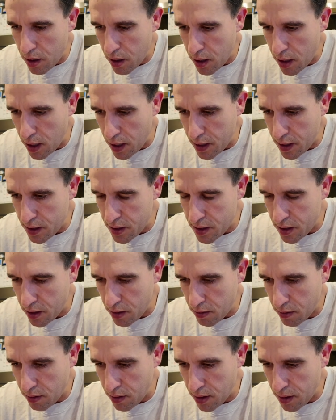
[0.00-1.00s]
Cut this
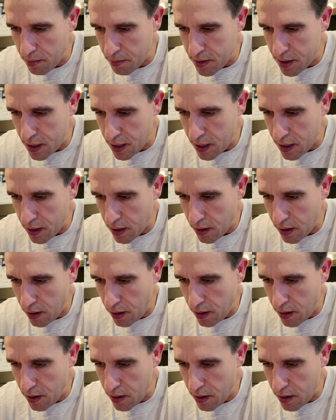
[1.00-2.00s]
whole clip down a
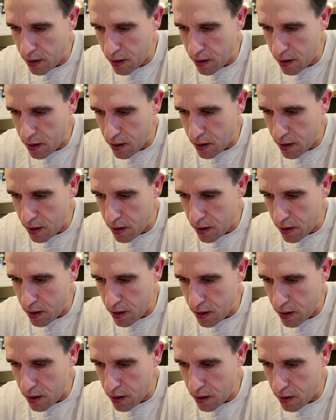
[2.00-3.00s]
lot.
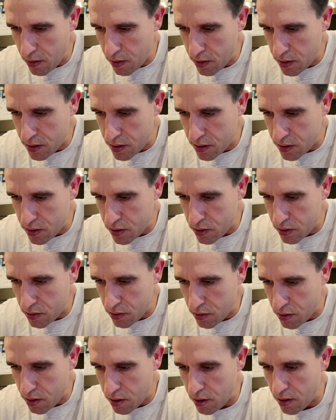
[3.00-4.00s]
Let's do
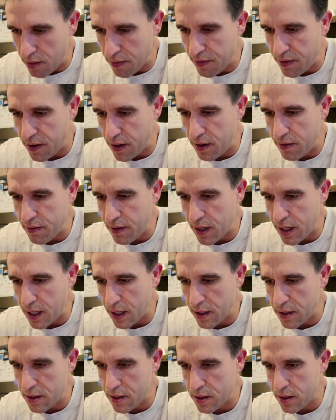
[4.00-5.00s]

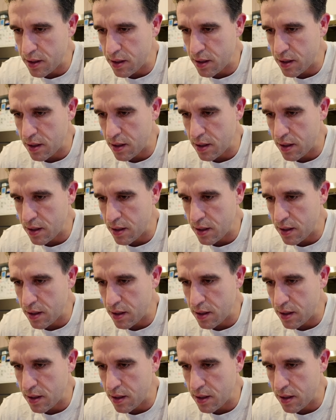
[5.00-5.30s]
35x.